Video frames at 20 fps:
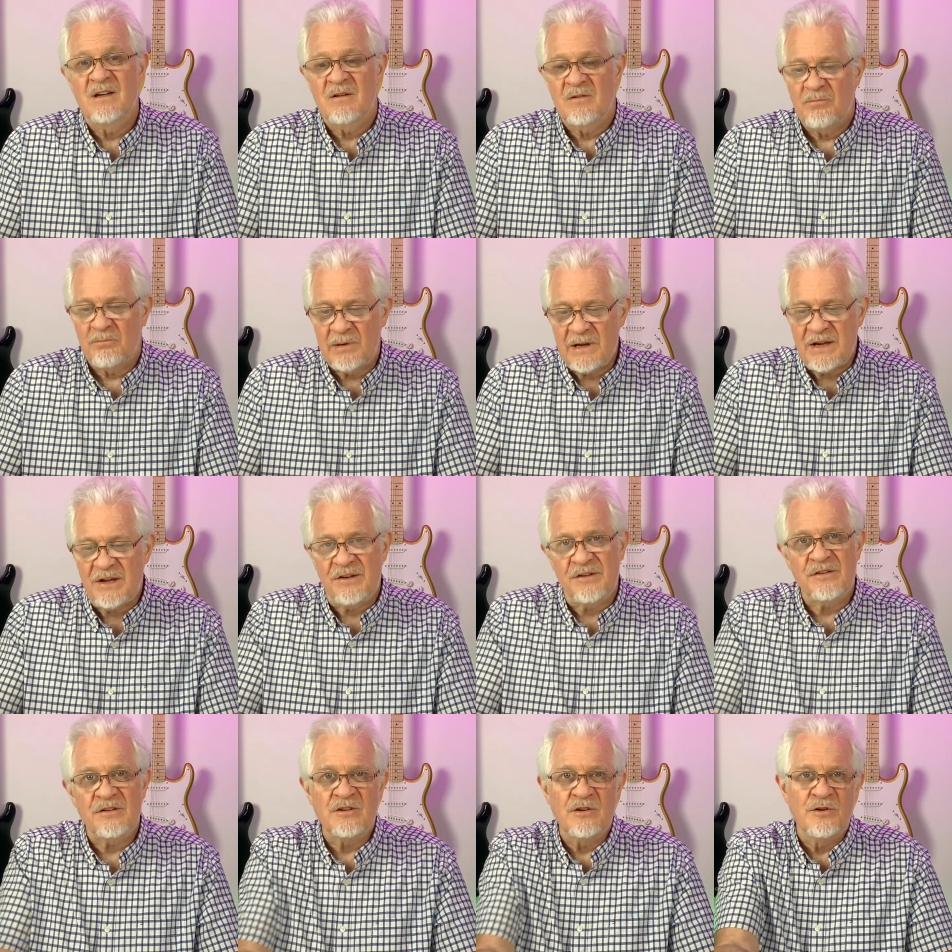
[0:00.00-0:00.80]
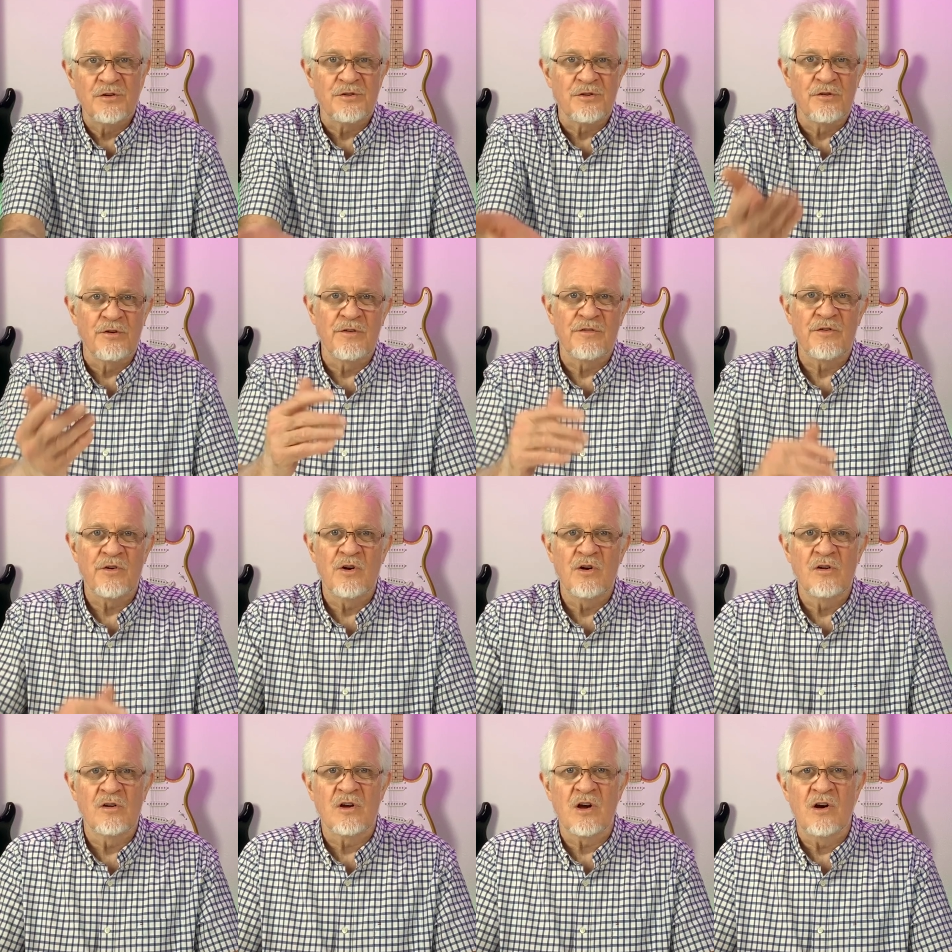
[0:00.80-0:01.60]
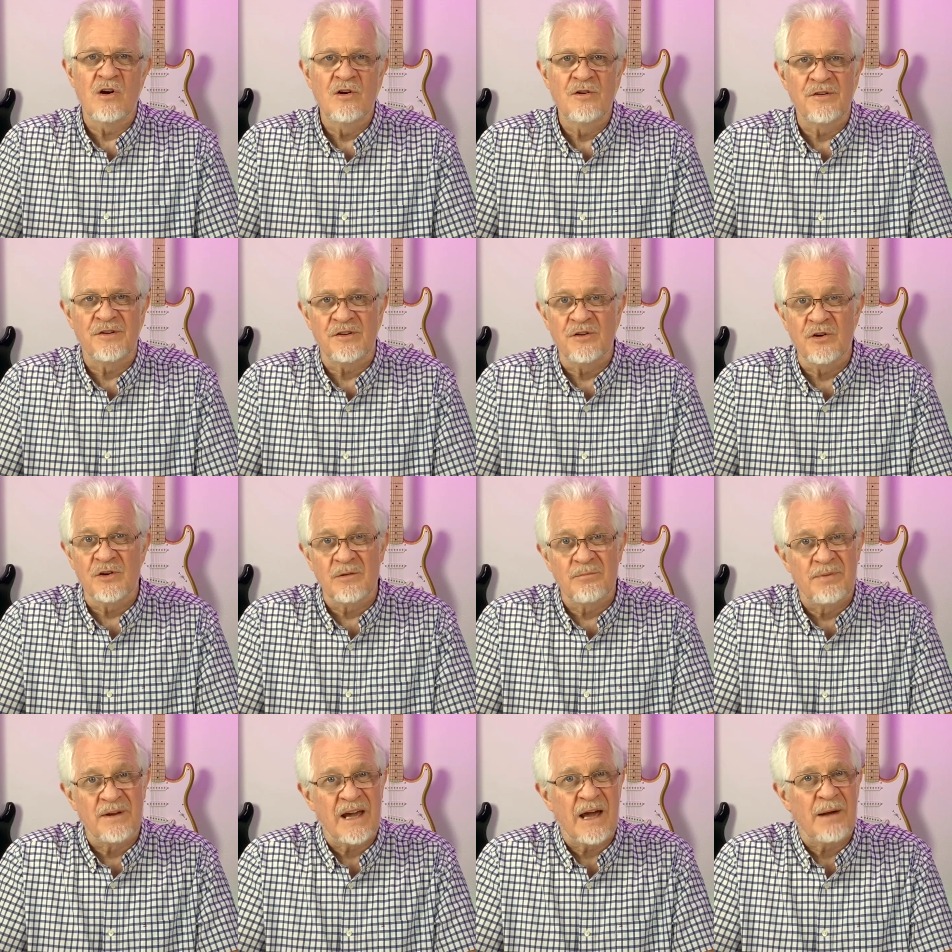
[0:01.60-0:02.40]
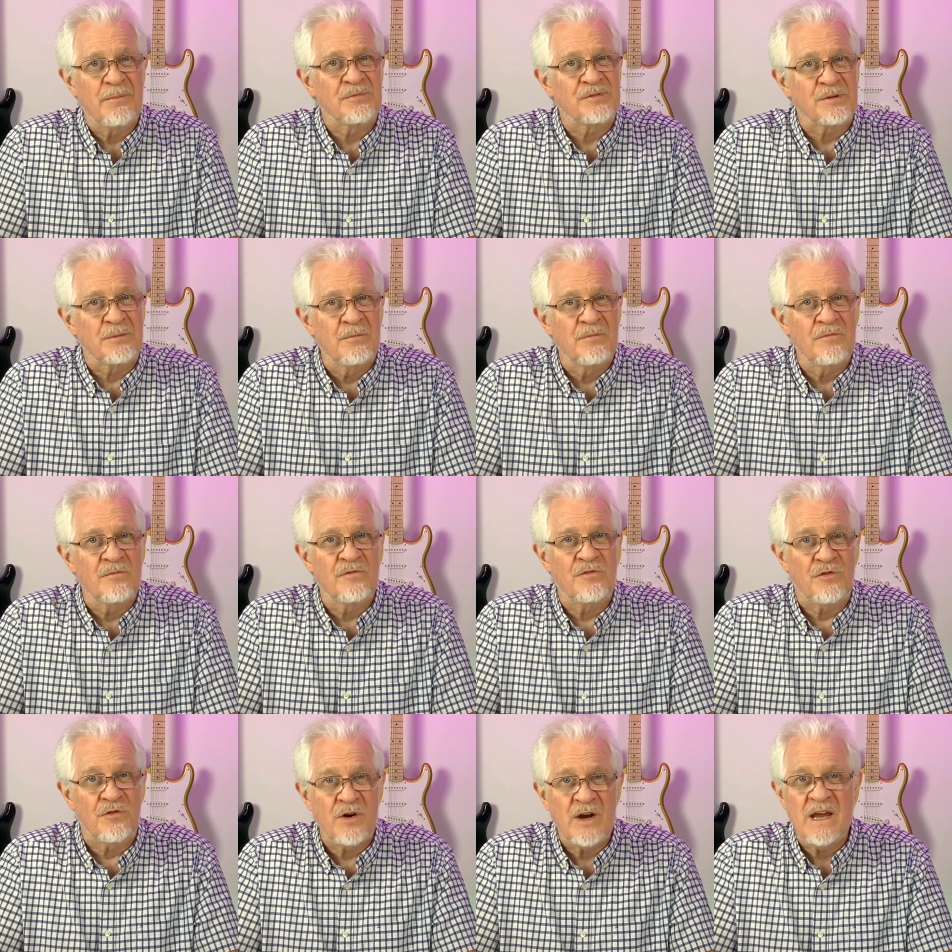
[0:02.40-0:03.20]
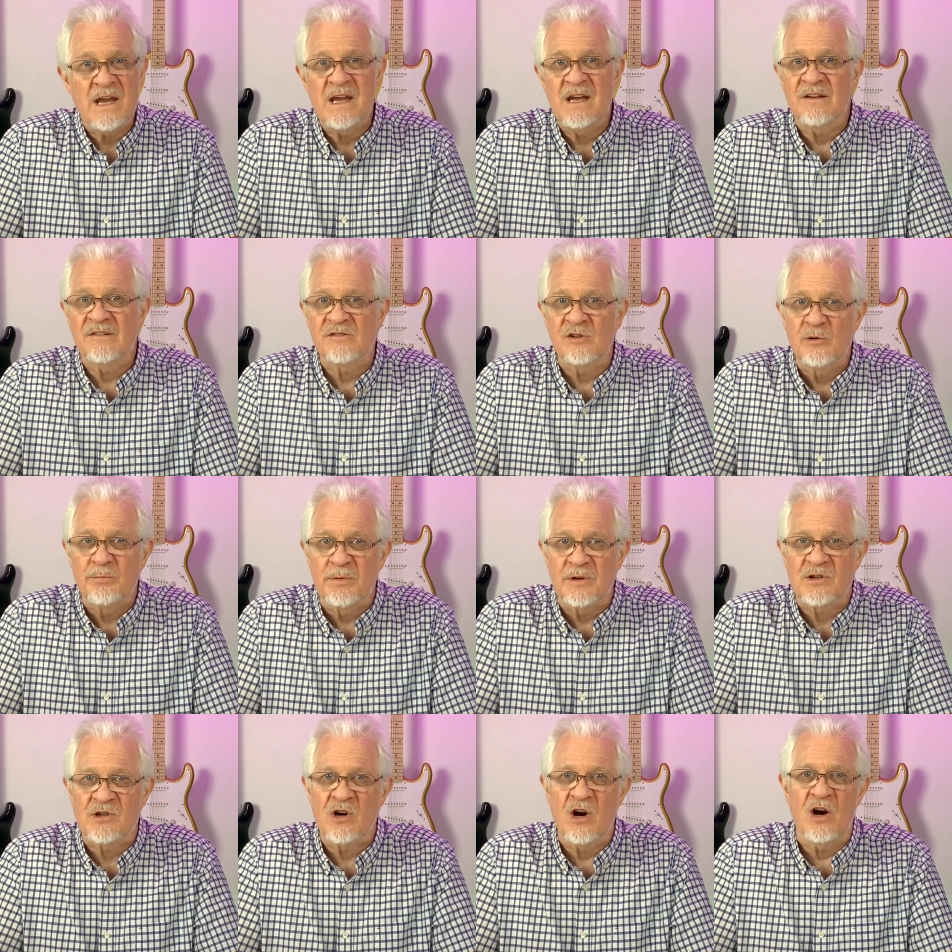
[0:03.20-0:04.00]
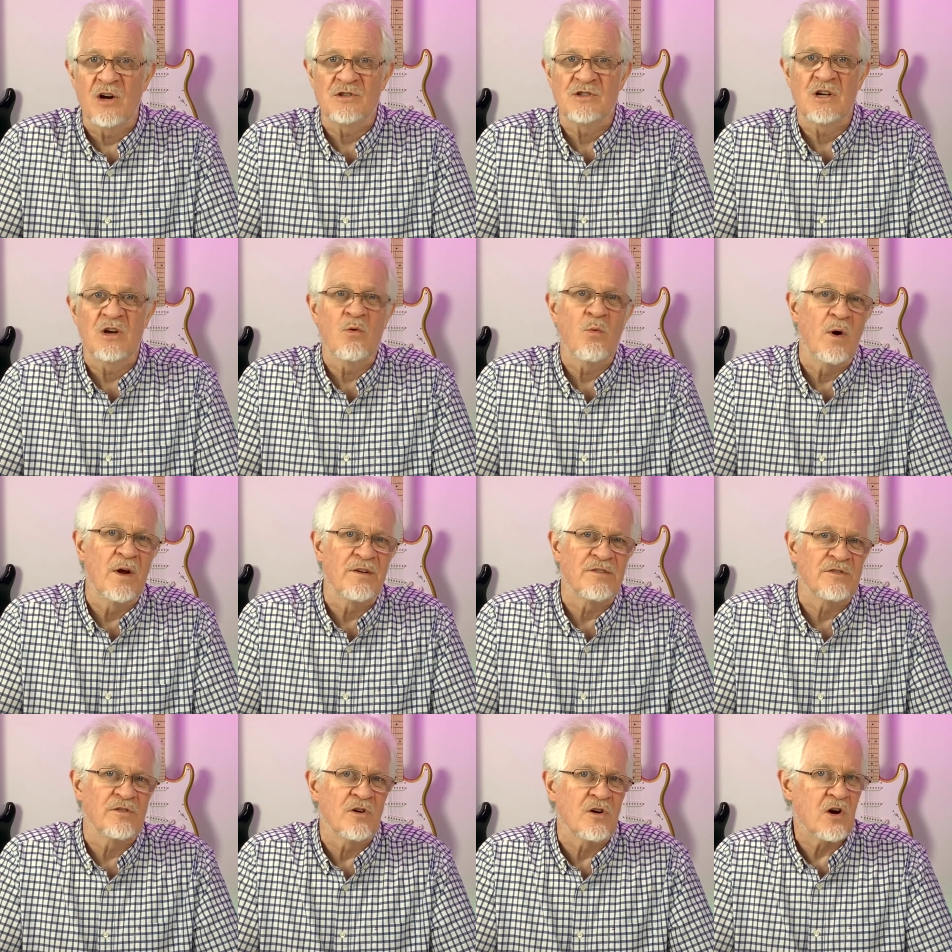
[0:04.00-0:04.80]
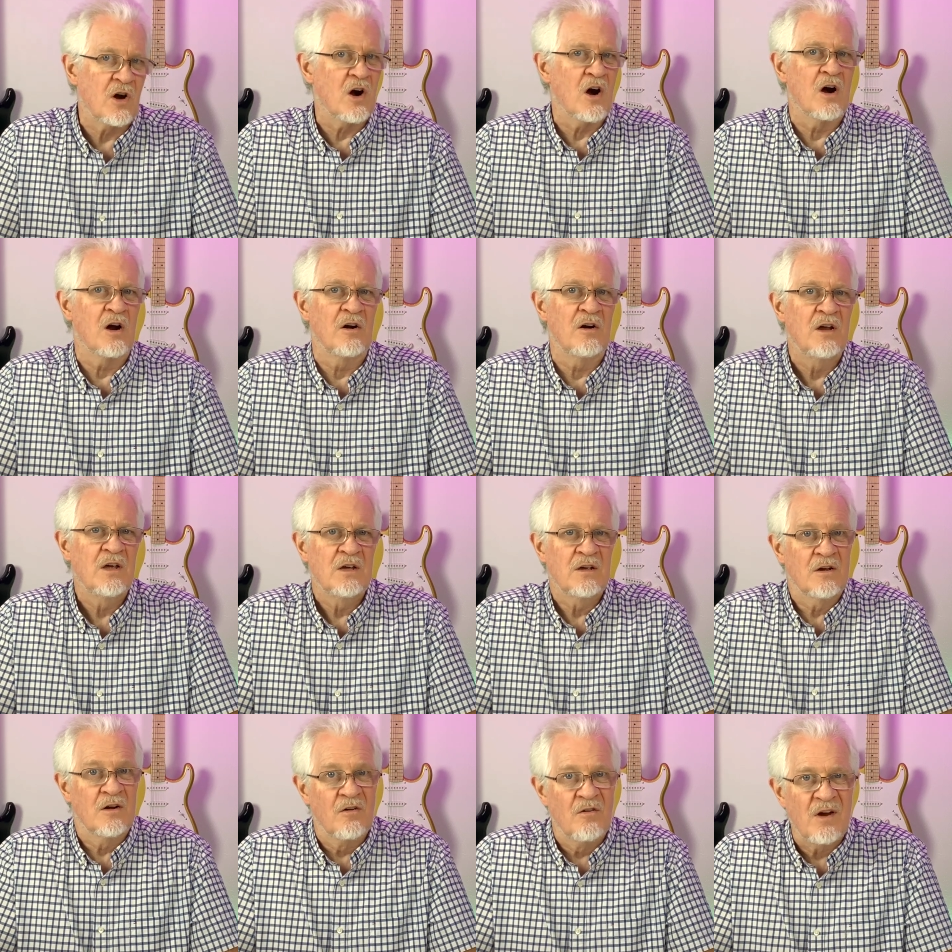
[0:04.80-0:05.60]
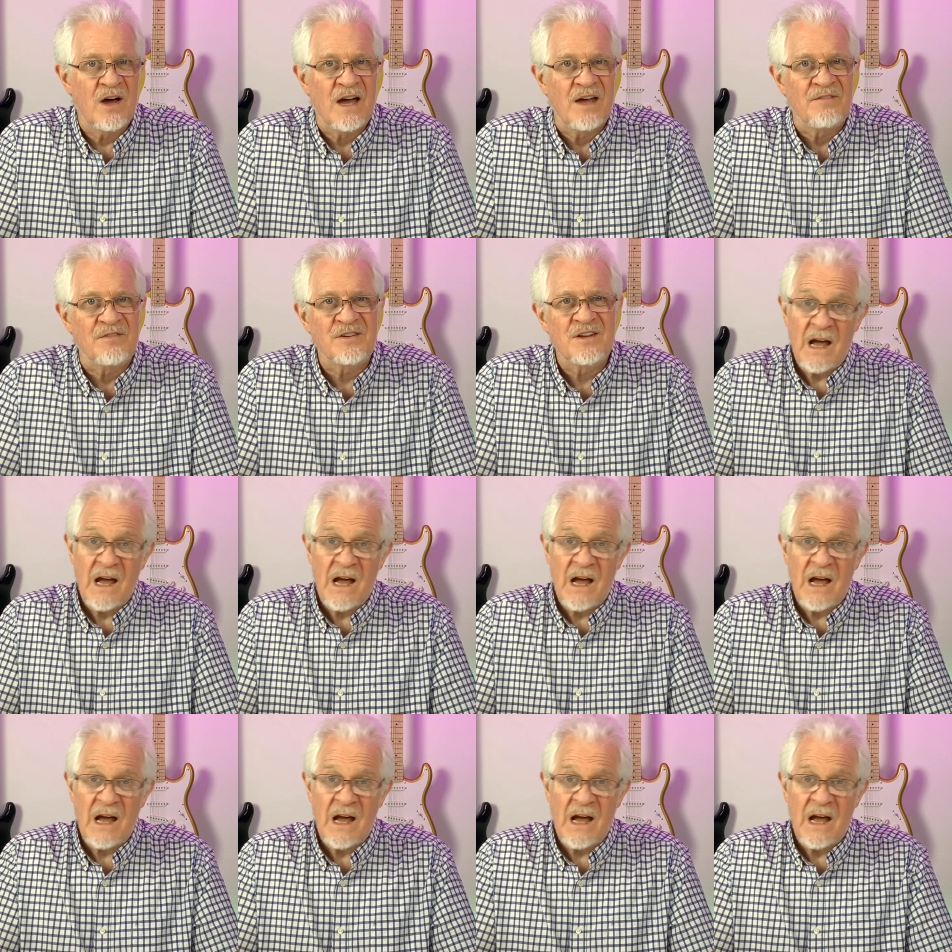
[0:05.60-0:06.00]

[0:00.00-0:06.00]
please use the referral code so you can pick up some free supercharging once your car arrives.